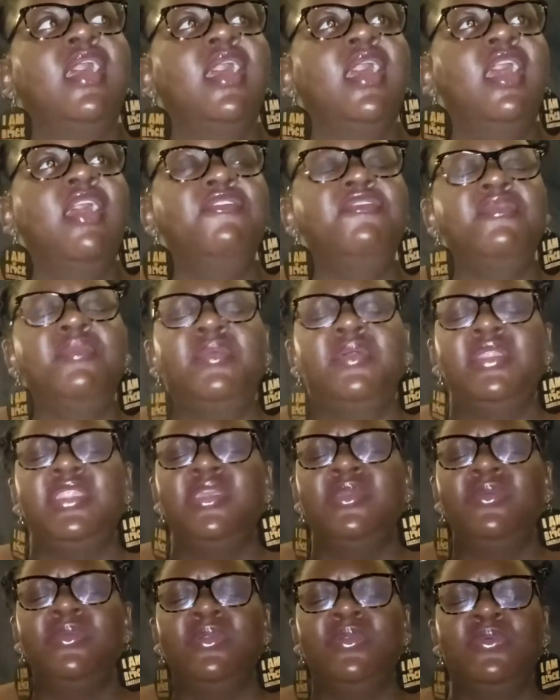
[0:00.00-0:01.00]

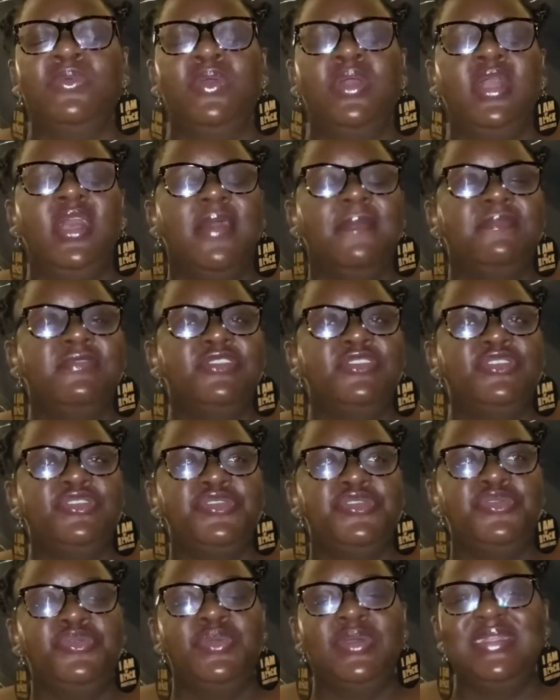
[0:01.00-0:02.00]
Everybody will walk up to
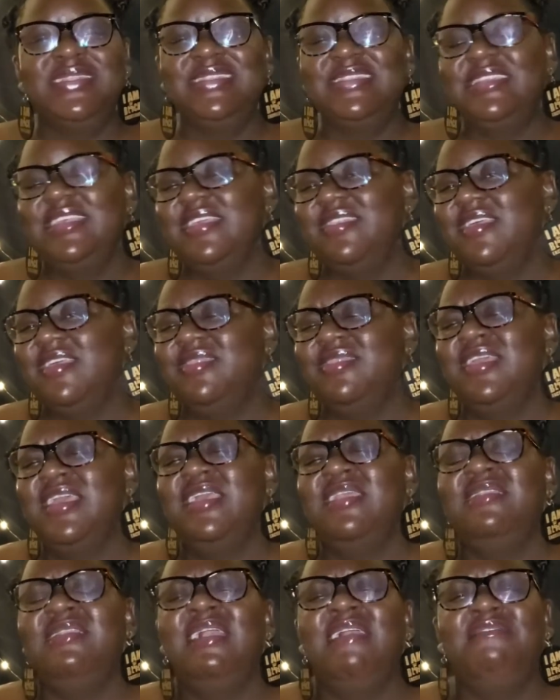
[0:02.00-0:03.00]
you and say that they
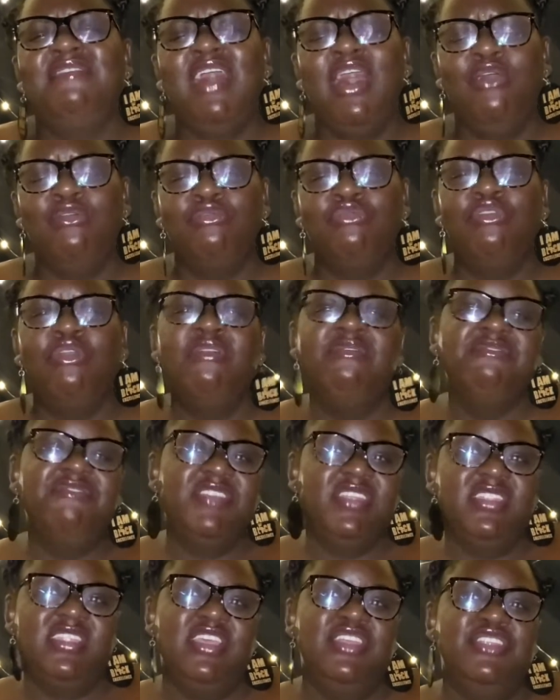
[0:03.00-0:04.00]
love how
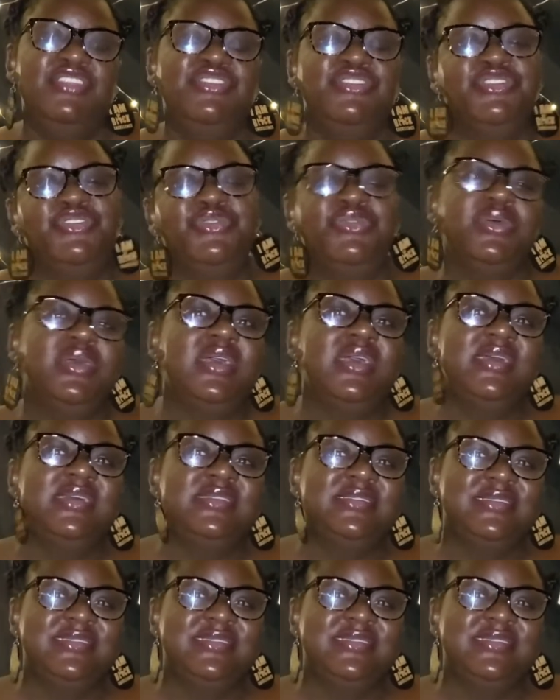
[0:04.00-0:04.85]
confident you are.